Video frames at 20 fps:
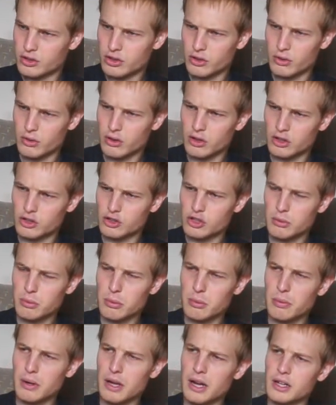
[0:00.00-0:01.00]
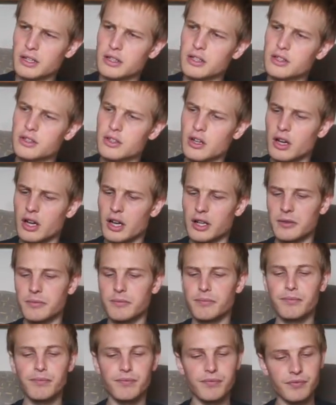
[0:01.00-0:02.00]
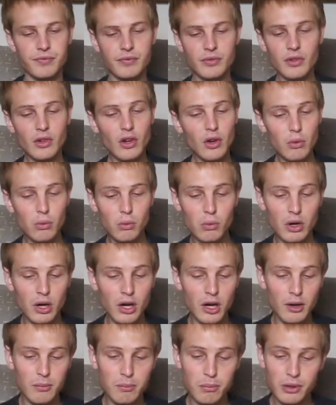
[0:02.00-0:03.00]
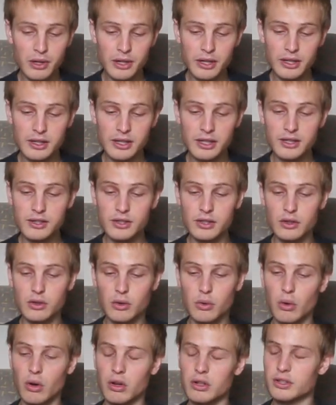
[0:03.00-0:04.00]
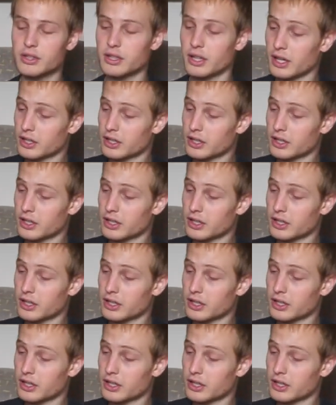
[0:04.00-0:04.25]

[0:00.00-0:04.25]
So you've got a triple black design, pretty decent quality